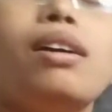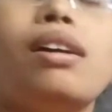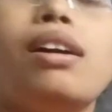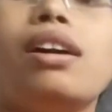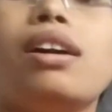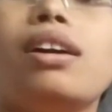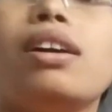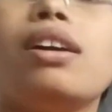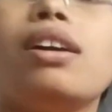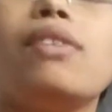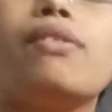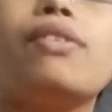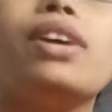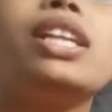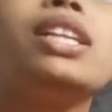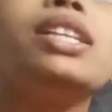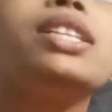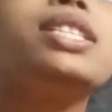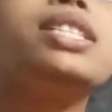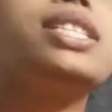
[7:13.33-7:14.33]

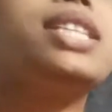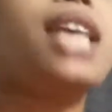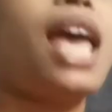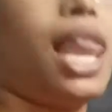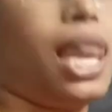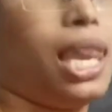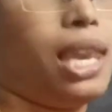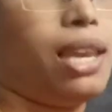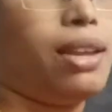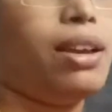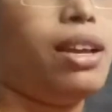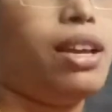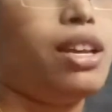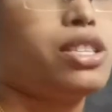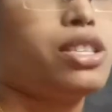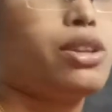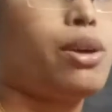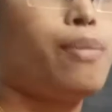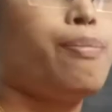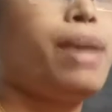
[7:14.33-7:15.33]
one cell.
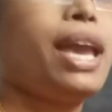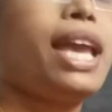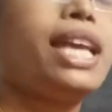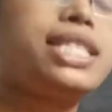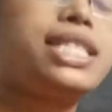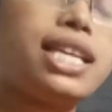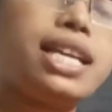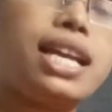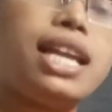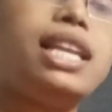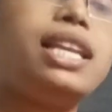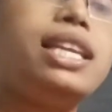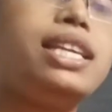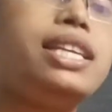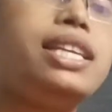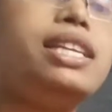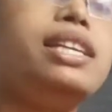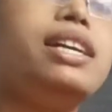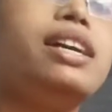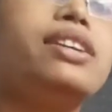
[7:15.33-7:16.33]
So
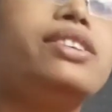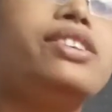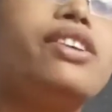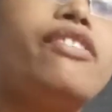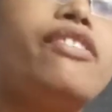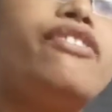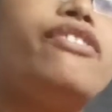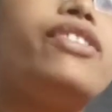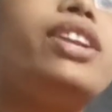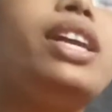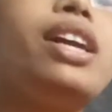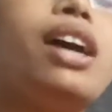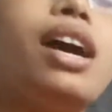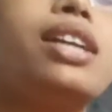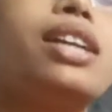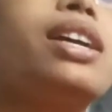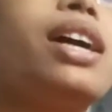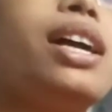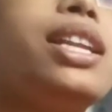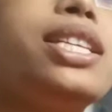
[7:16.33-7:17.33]
basically every
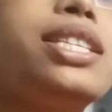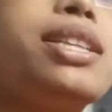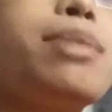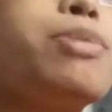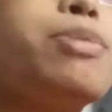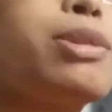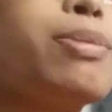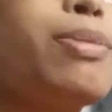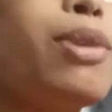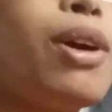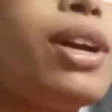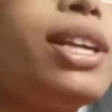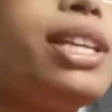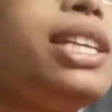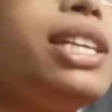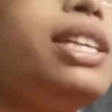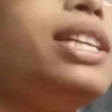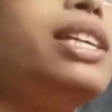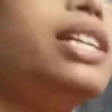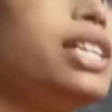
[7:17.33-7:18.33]
organism's
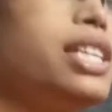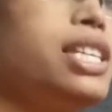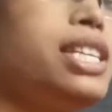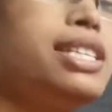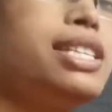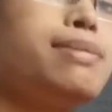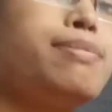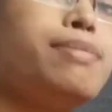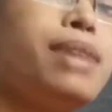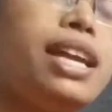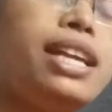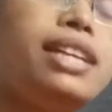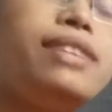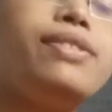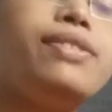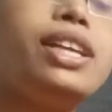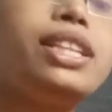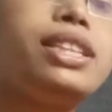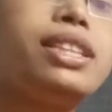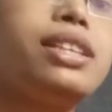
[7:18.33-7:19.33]
body is made
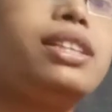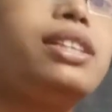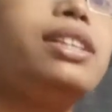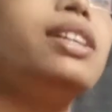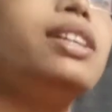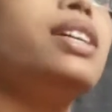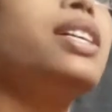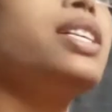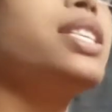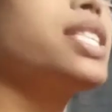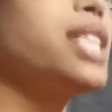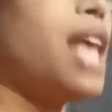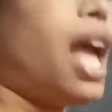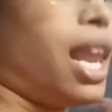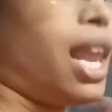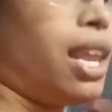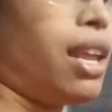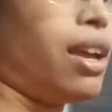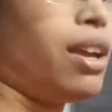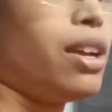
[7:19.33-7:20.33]
with
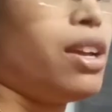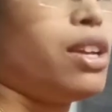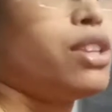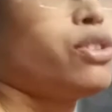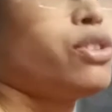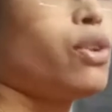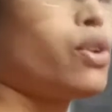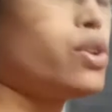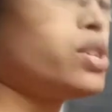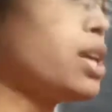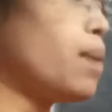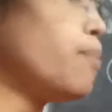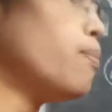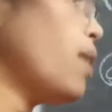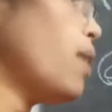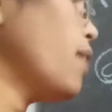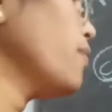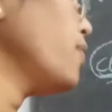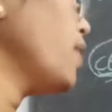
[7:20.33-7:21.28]
cell. So some of